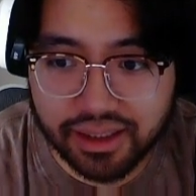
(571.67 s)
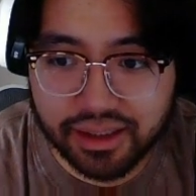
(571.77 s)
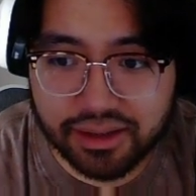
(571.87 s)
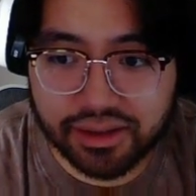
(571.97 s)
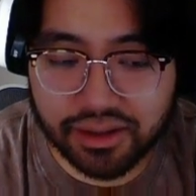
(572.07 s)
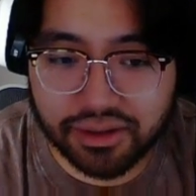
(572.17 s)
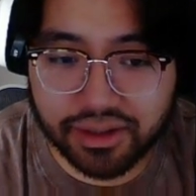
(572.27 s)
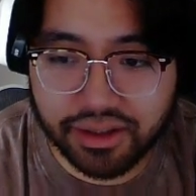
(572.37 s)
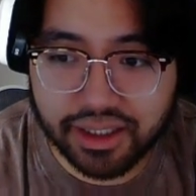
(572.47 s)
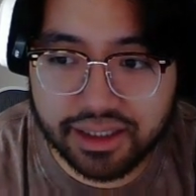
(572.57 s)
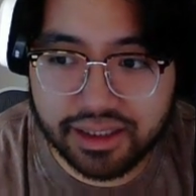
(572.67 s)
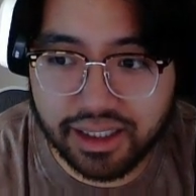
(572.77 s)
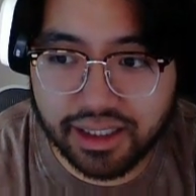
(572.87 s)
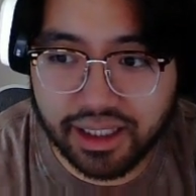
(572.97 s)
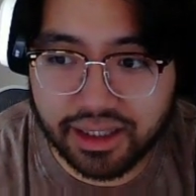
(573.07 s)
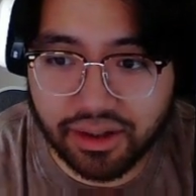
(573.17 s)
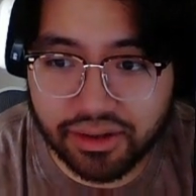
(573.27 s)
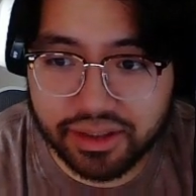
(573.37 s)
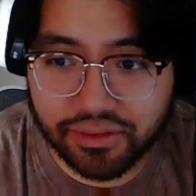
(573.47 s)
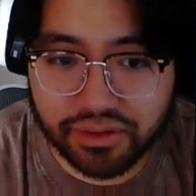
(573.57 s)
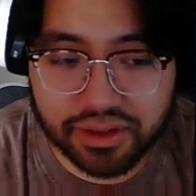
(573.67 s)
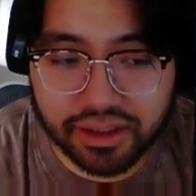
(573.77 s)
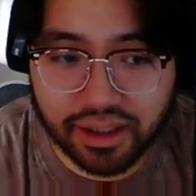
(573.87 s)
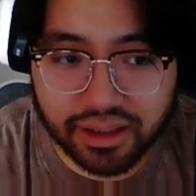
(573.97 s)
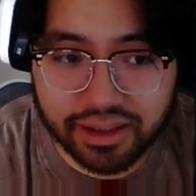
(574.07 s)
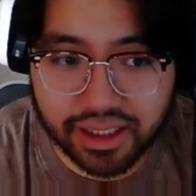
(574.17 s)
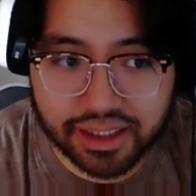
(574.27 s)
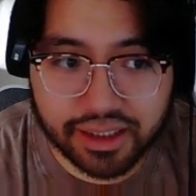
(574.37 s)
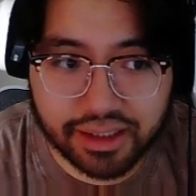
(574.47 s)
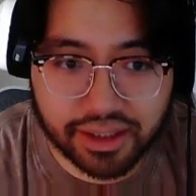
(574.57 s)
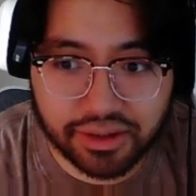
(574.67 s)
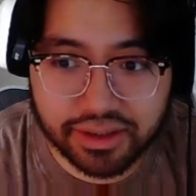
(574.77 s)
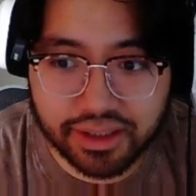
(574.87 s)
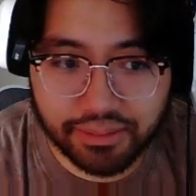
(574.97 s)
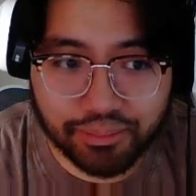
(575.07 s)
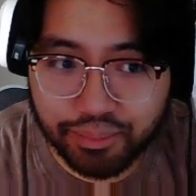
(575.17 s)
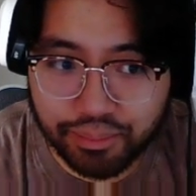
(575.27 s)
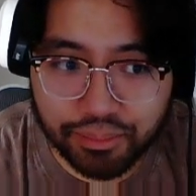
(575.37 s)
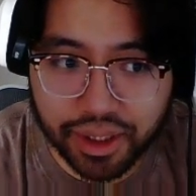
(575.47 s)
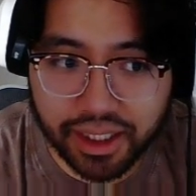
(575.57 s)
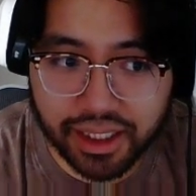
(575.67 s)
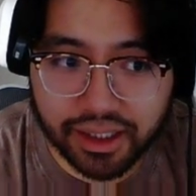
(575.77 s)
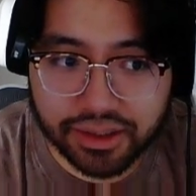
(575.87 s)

So now you get to see like all the different tech cards that I'm playing here.